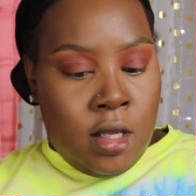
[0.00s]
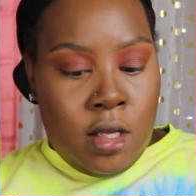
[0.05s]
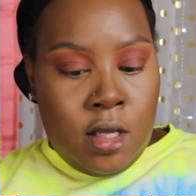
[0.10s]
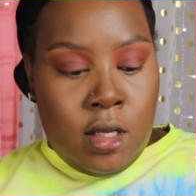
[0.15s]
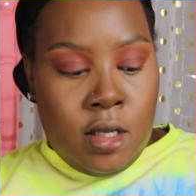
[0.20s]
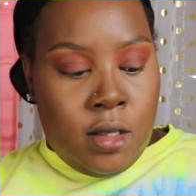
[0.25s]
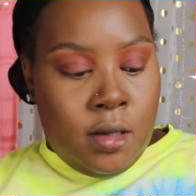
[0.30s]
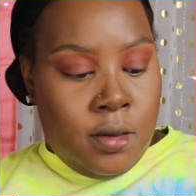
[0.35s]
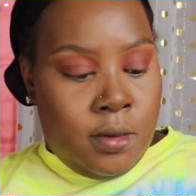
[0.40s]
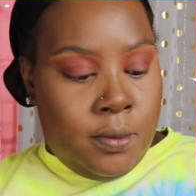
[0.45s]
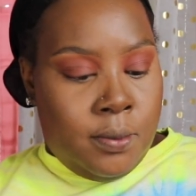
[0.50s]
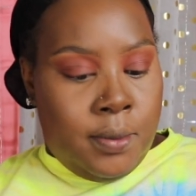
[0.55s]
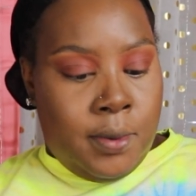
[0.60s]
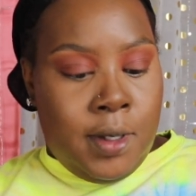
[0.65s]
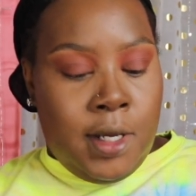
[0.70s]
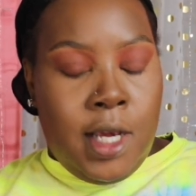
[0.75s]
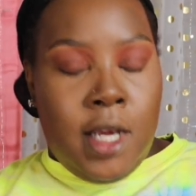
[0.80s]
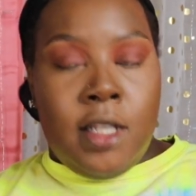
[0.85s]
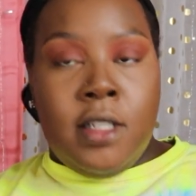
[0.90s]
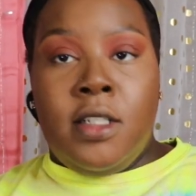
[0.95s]

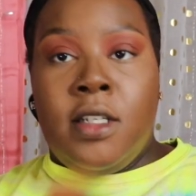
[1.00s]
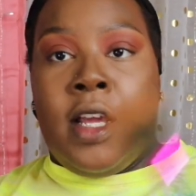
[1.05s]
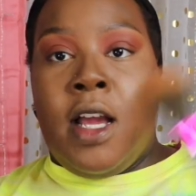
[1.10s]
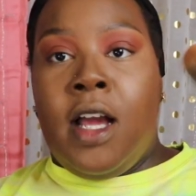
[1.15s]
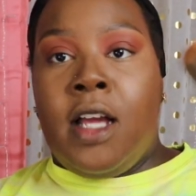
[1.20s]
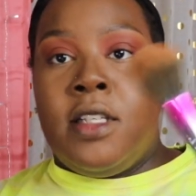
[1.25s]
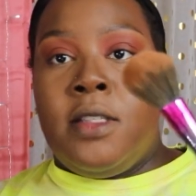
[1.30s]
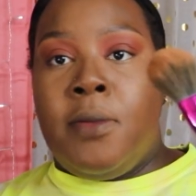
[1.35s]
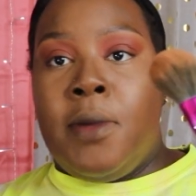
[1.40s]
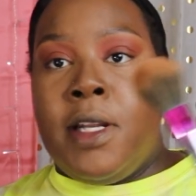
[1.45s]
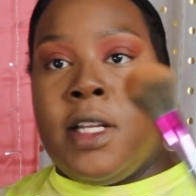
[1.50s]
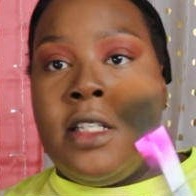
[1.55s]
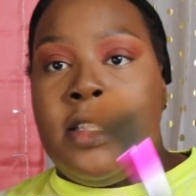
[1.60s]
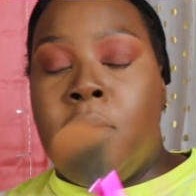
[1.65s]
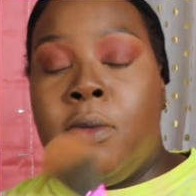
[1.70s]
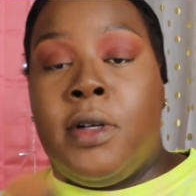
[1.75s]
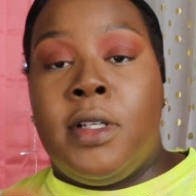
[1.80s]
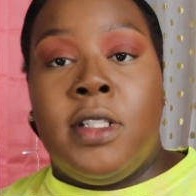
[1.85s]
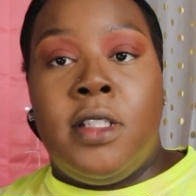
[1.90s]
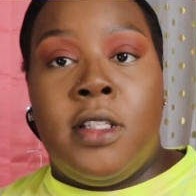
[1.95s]
BH Cosmetics
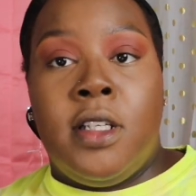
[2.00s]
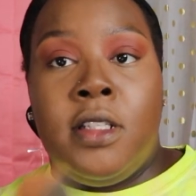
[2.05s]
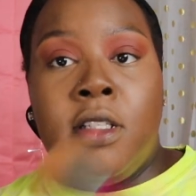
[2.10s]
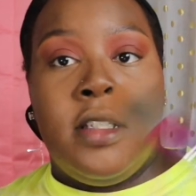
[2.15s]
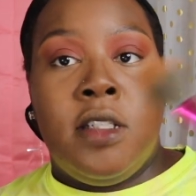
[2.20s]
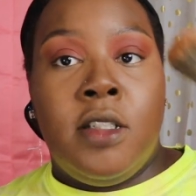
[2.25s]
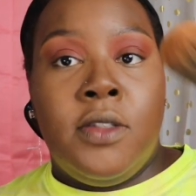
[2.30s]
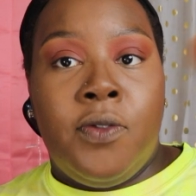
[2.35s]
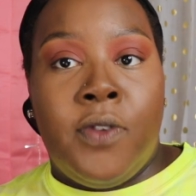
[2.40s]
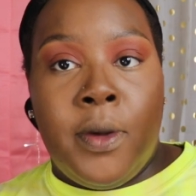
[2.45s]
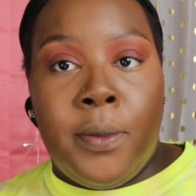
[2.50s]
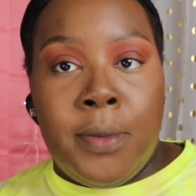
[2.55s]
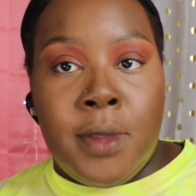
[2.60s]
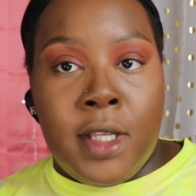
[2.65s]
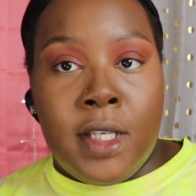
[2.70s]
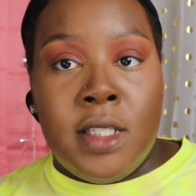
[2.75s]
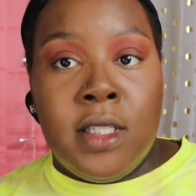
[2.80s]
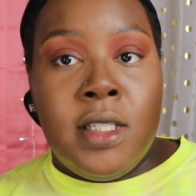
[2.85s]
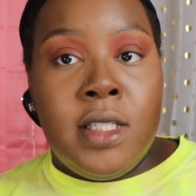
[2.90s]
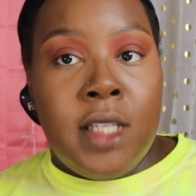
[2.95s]
brush. This is from
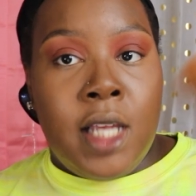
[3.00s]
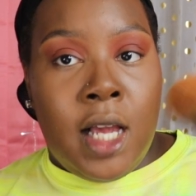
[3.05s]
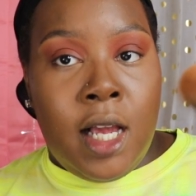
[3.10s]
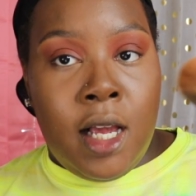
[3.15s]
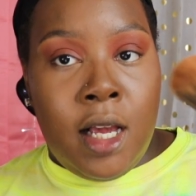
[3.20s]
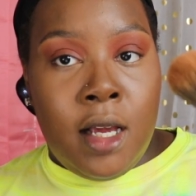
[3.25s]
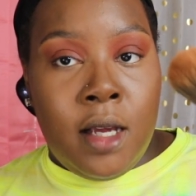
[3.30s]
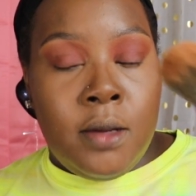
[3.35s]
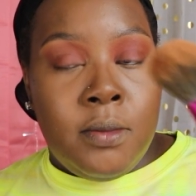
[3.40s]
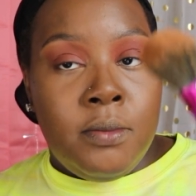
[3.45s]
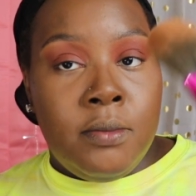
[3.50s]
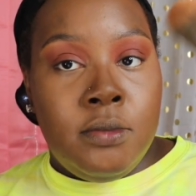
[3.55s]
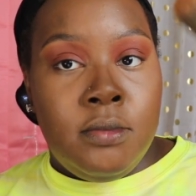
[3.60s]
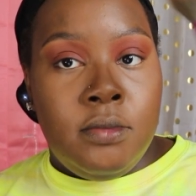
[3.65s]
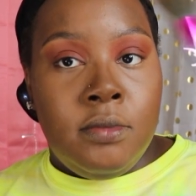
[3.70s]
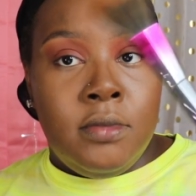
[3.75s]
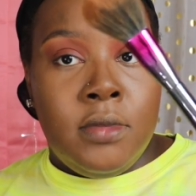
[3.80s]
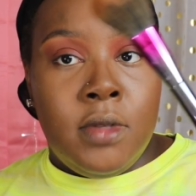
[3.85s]
the same